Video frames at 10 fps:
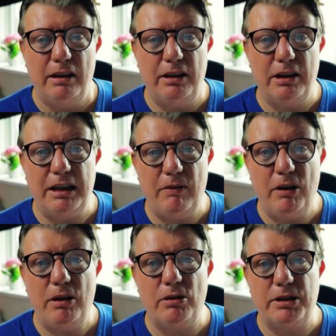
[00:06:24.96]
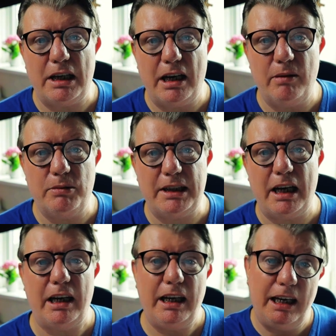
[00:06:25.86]
the difficult times
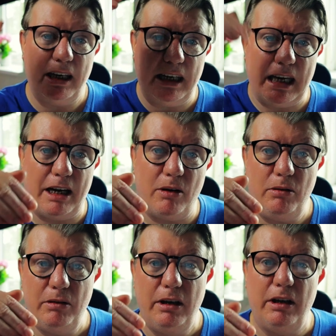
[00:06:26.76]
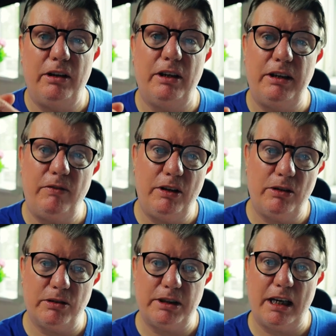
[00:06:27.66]
that are here now, and the
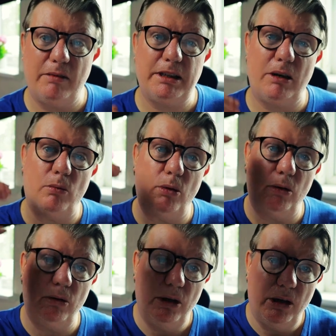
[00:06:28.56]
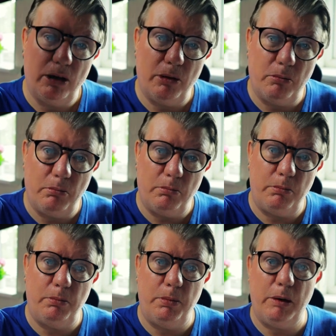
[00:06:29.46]
difficult times that will
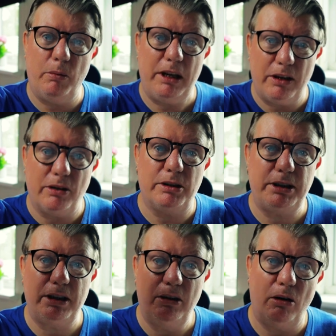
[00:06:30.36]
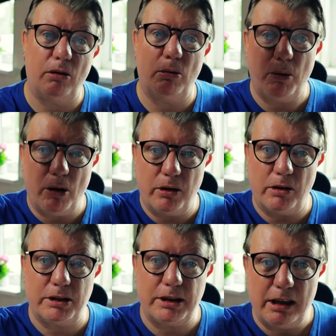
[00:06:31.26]
be with us or upon
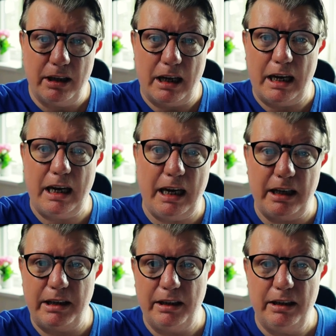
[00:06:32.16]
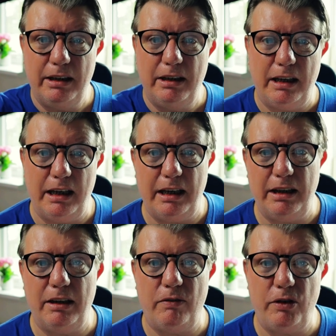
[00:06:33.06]
us ahead
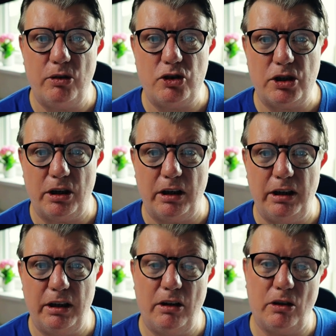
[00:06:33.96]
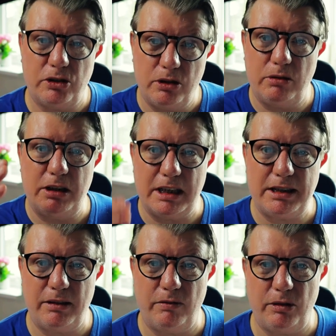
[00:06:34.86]
in the future, in the not too
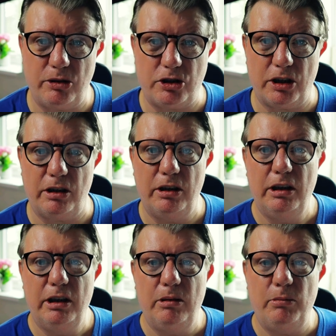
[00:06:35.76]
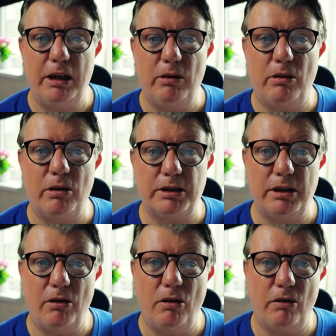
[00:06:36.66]
distant future, because
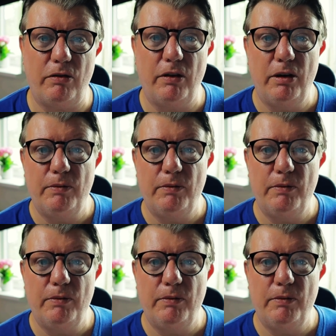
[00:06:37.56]
of,